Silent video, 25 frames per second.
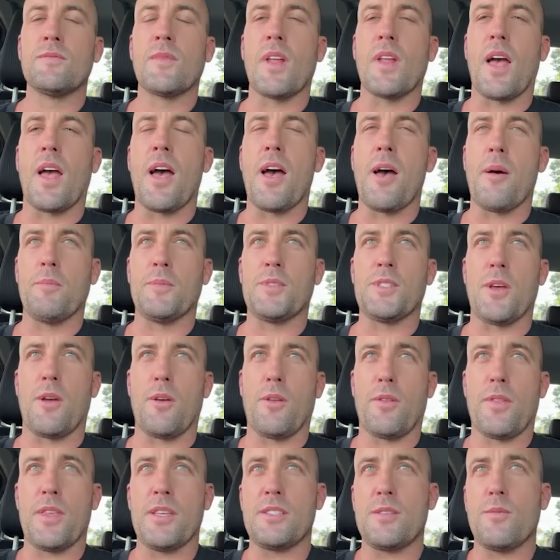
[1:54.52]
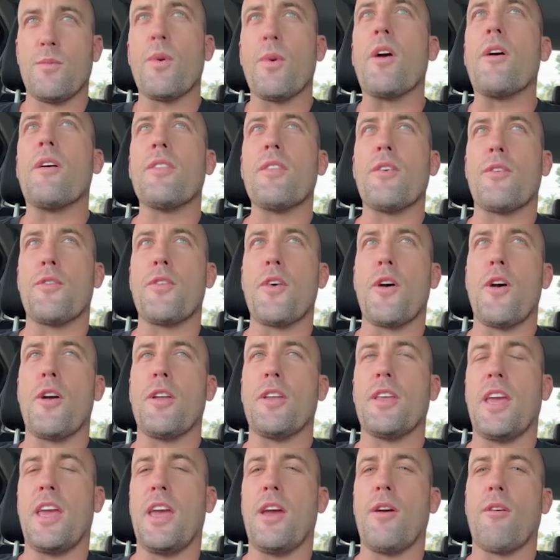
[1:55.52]
We're in the
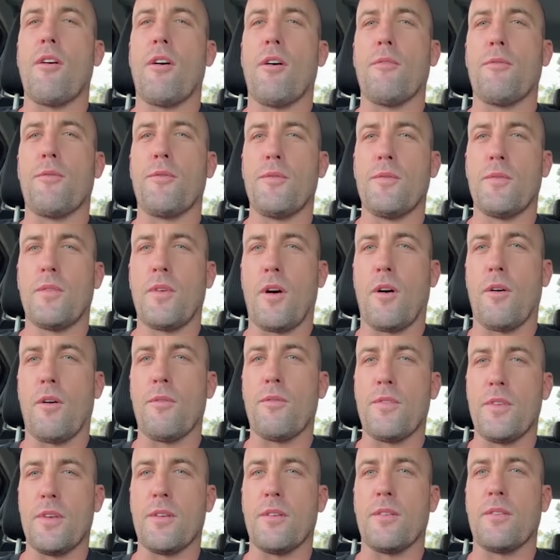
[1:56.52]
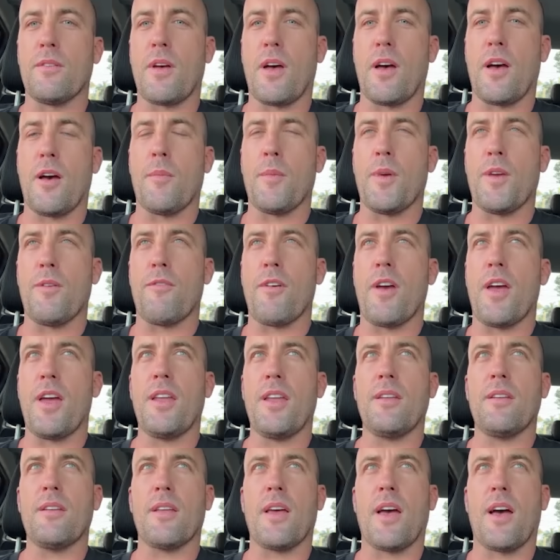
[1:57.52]
third year of the
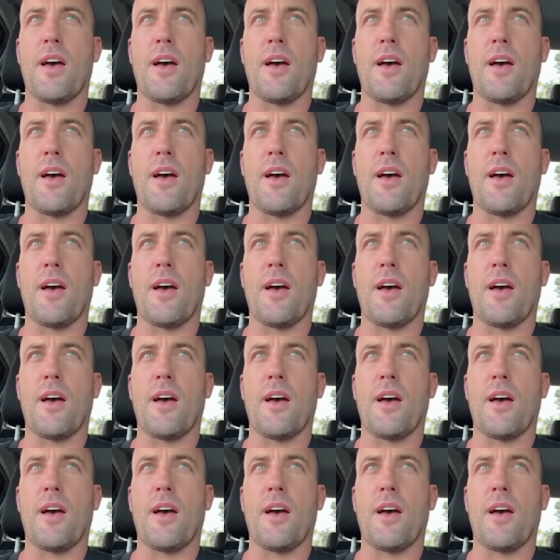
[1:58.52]
event.